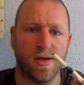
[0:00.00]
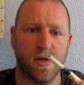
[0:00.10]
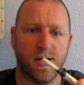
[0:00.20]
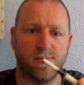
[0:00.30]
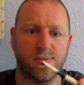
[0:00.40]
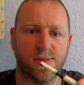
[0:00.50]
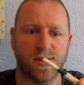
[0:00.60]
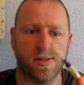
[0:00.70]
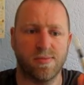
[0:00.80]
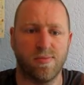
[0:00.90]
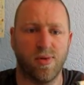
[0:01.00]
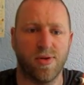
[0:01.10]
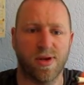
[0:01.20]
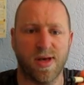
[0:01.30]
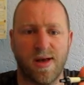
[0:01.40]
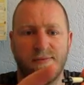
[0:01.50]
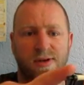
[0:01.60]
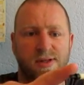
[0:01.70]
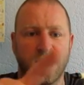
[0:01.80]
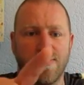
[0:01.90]
and put the
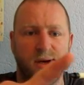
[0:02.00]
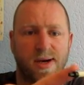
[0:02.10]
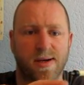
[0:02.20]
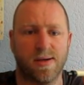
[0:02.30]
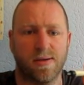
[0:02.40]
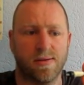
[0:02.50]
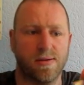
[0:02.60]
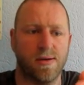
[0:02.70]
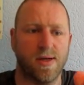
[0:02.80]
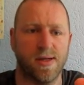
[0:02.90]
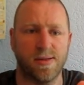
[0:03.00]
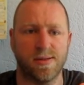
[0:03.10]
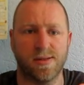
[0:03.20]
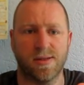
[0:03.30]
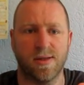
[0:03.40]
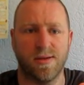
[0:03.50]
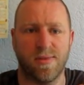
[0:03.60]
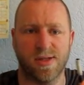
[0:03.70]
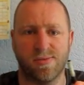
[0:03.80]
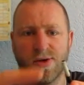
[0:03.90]
canvas on the back and the
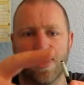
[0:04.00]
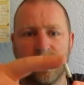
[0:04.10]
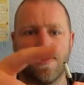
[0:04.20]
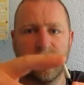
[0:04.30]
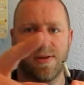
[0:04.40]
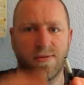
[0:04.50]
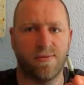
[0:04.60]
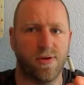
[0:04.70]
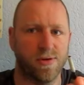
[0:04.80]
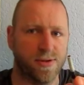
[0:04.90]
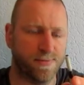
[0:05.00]
muzzle brake at the front.